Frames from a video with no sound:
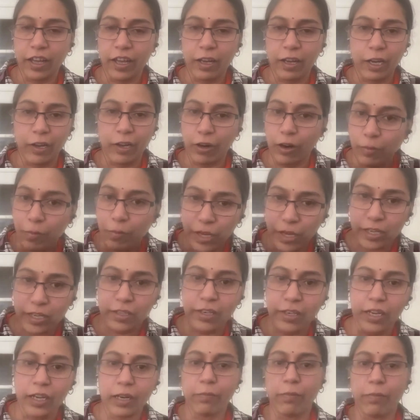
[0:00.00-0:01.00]

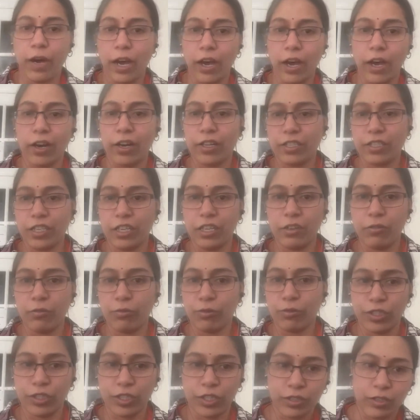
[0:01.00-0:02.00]
PhD in biology
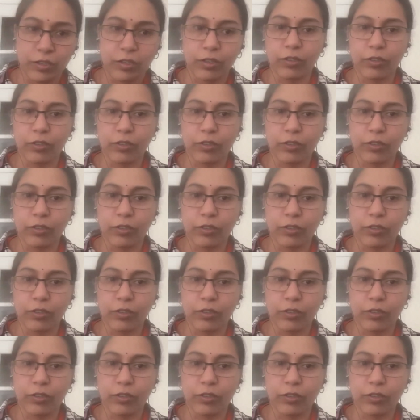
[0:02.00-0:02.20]
who just